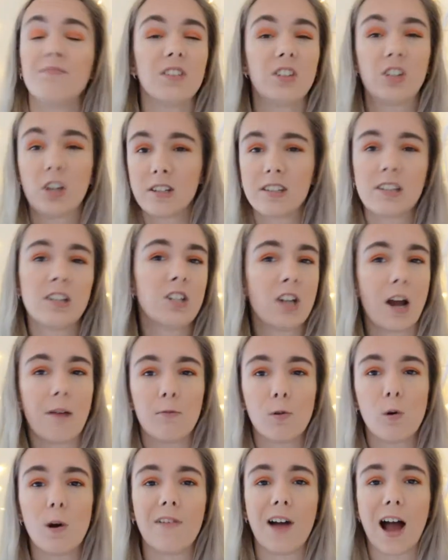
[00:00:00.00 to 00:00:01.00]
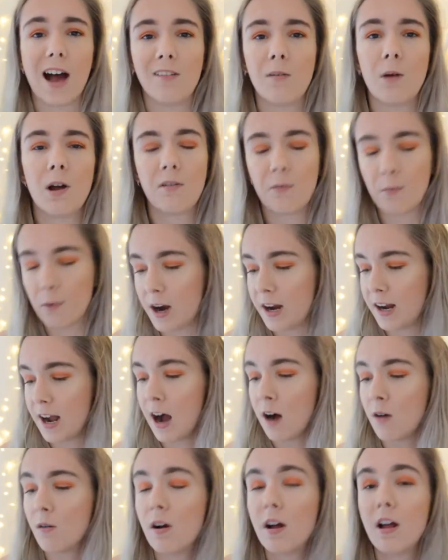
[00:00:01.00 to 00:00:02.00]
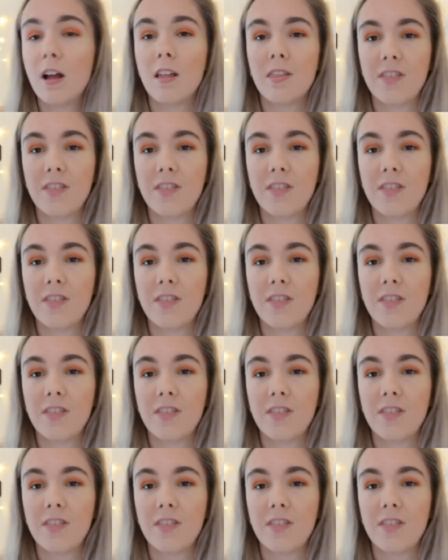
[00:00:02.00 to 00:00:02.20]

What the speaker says: just in general if I have a bit of a breakout.